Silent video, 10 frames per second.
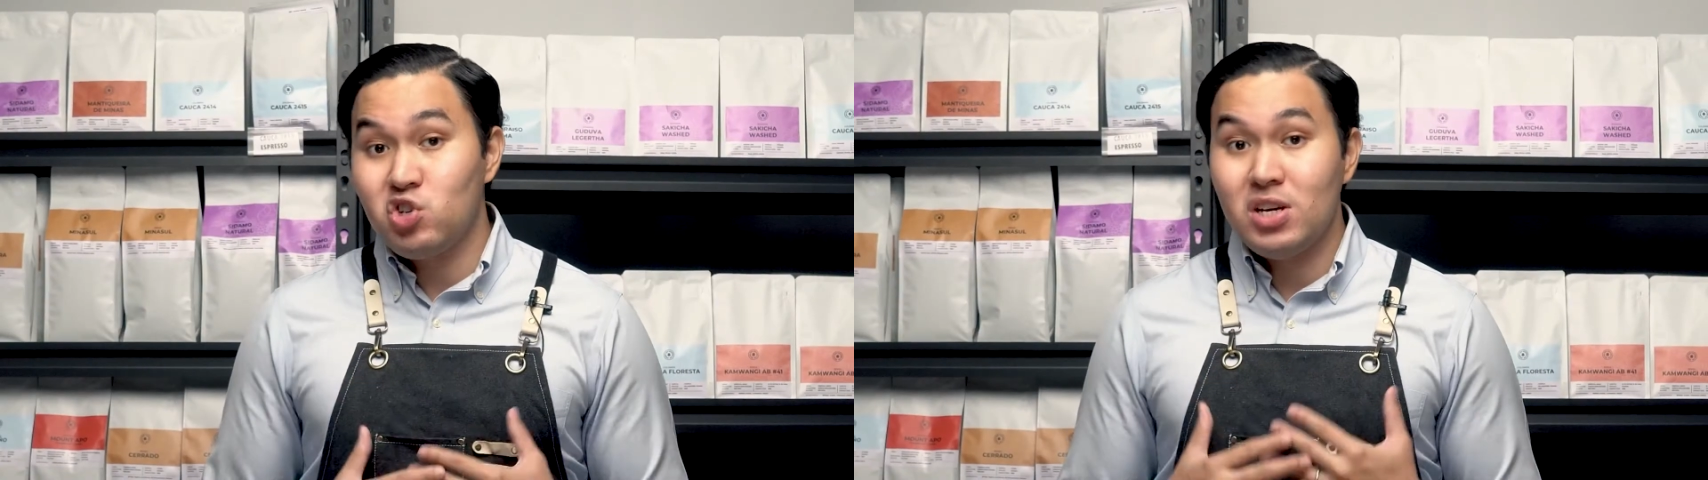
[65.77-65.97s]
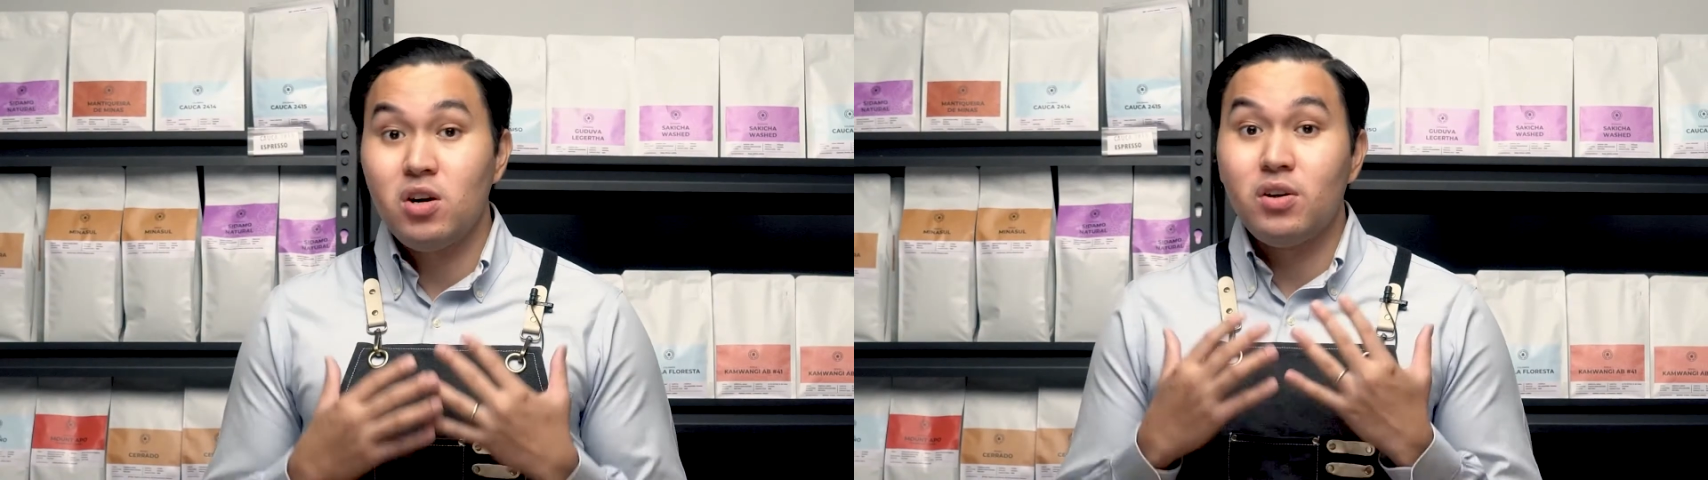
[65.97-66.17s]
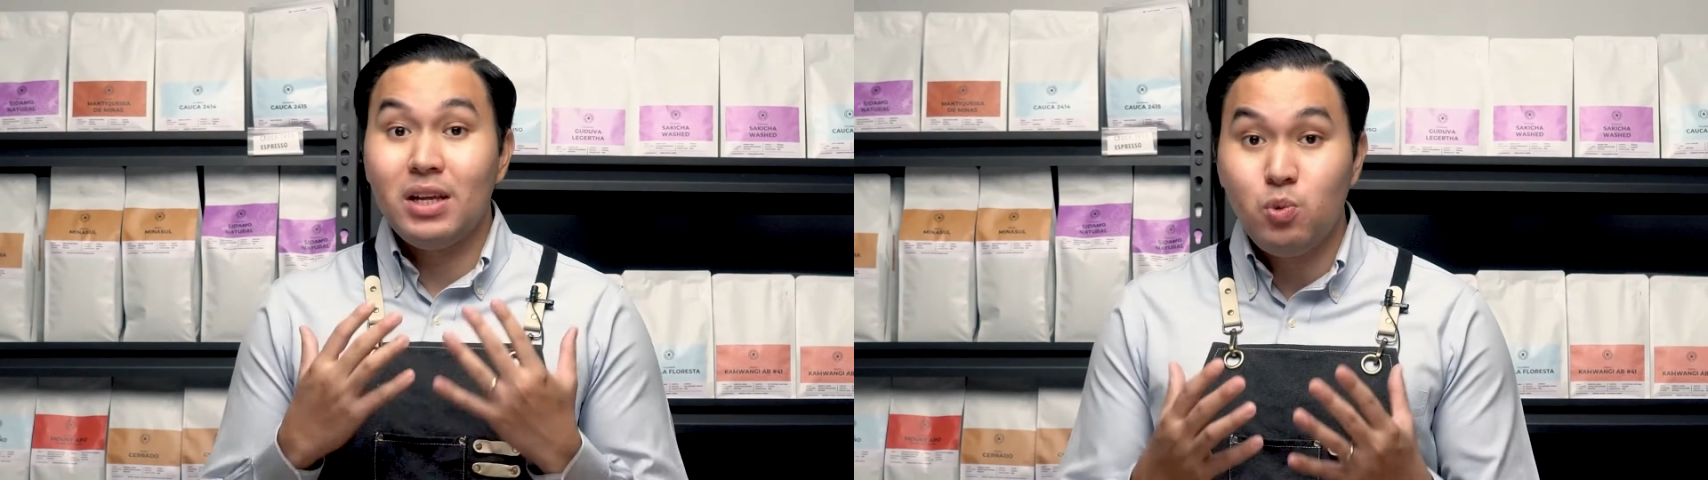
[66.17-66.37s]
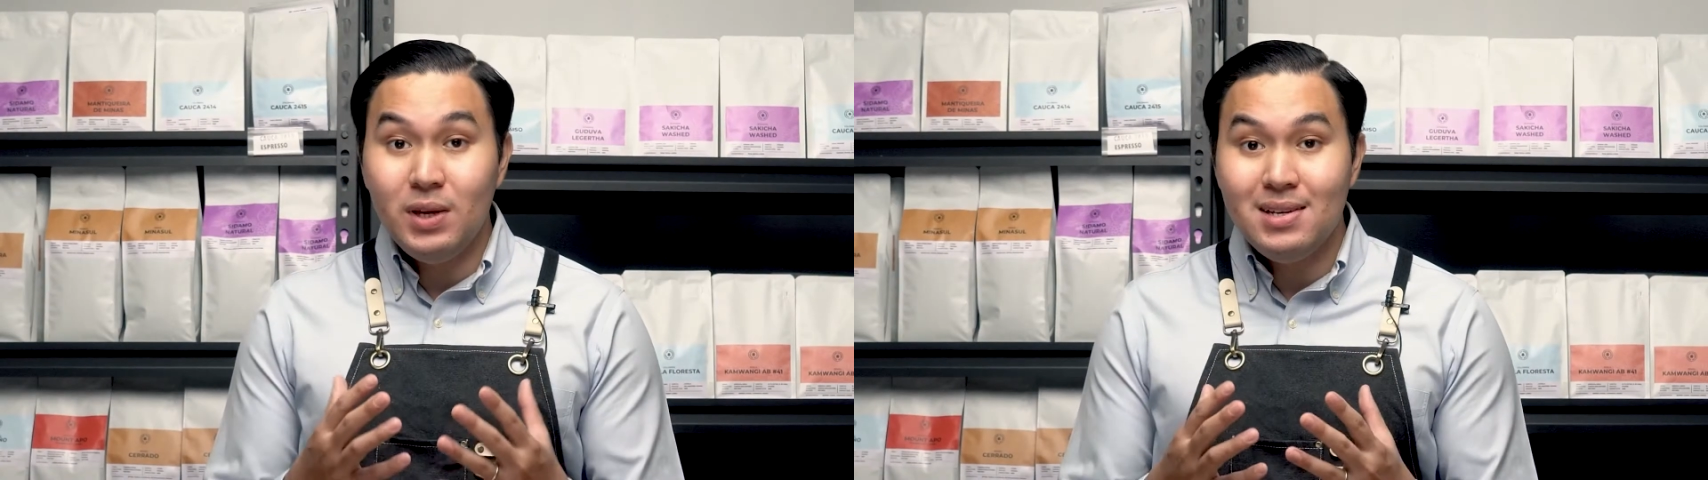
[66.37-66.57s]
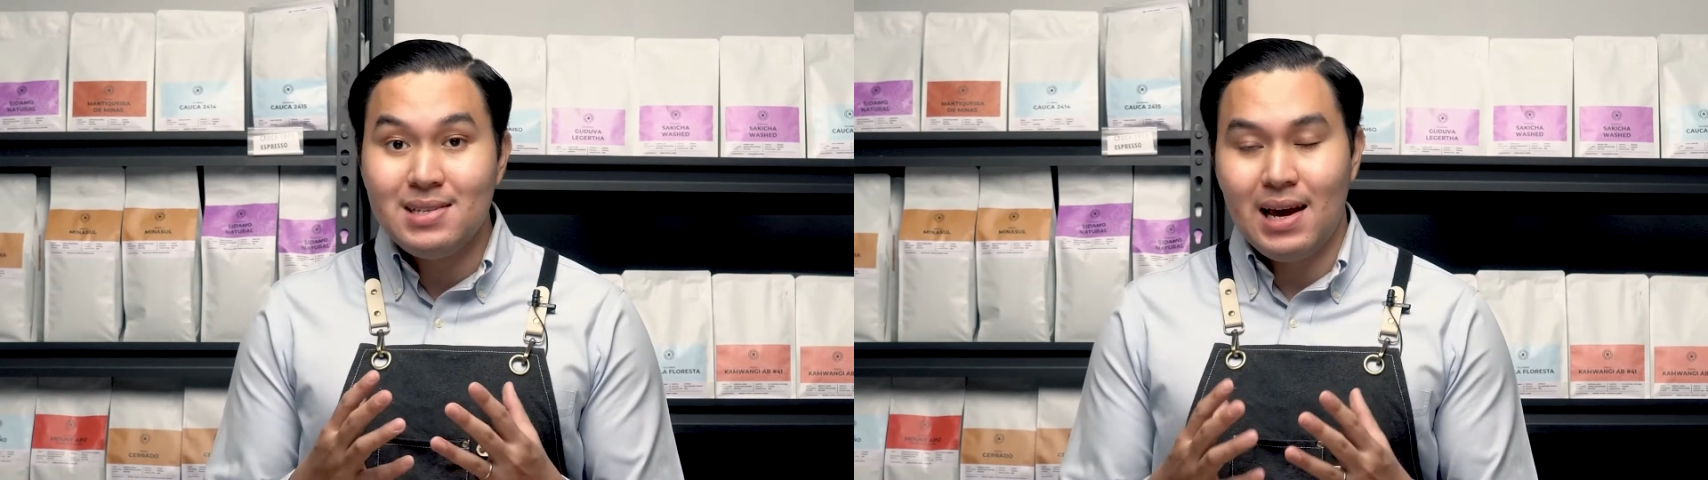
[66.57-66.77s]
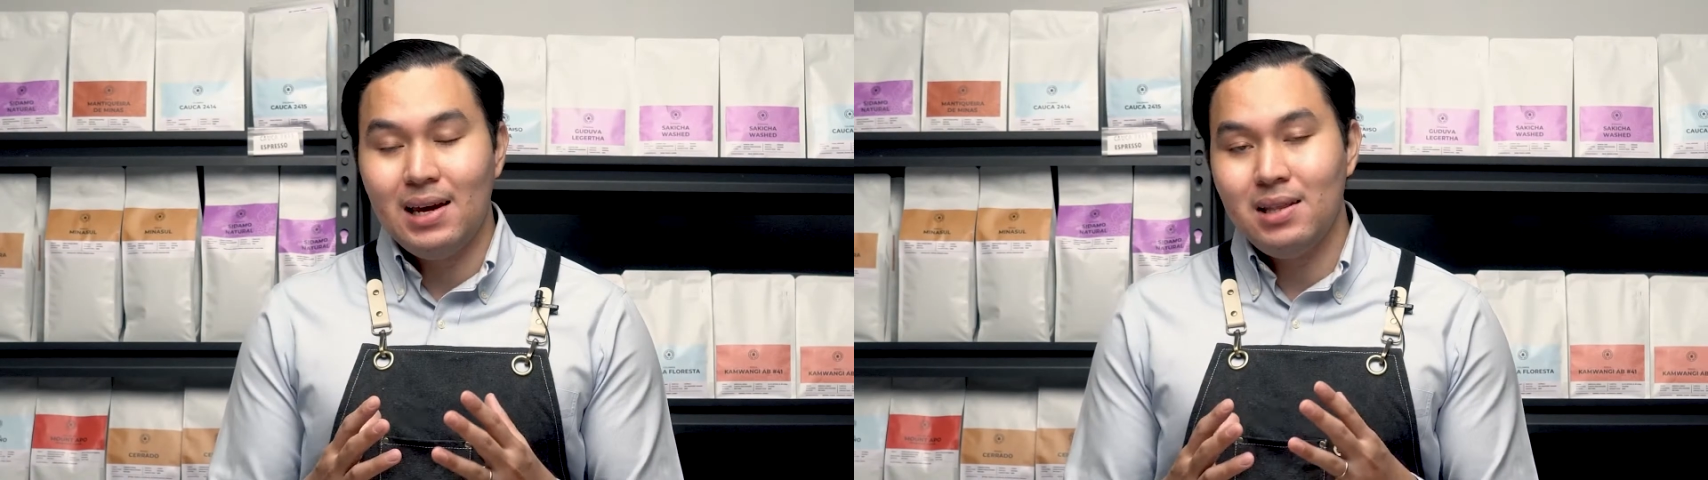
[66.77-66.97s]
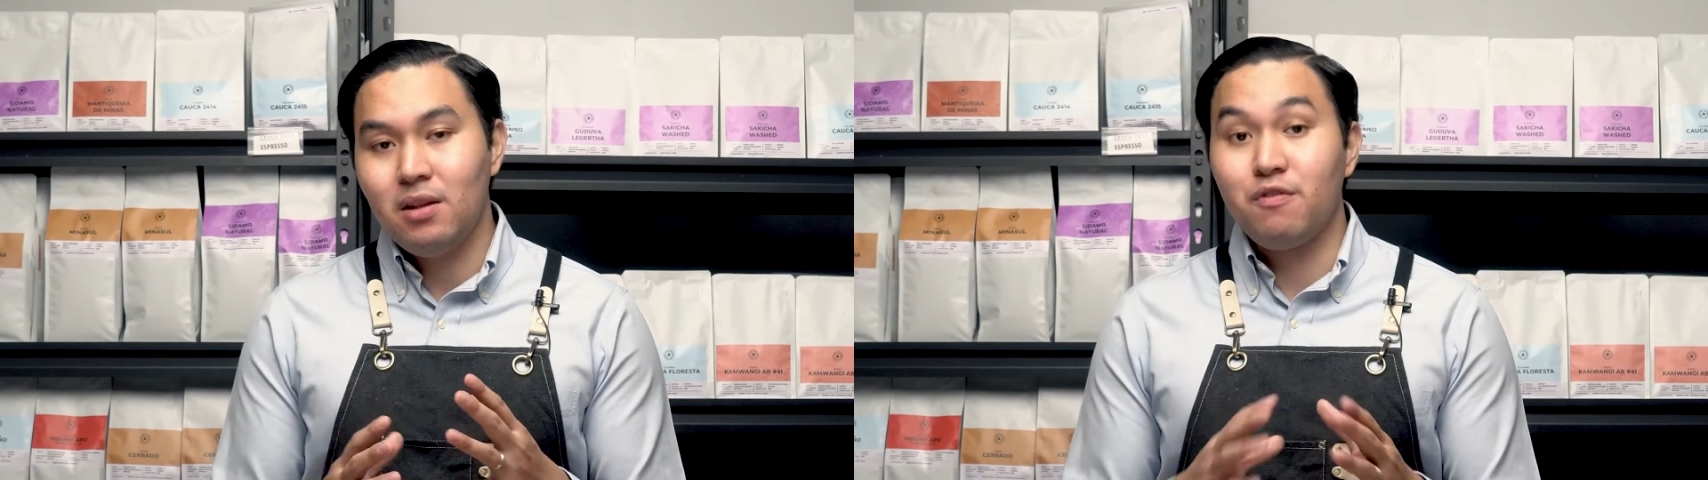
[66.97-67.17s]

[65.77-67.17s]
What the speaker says: Geo that we designed,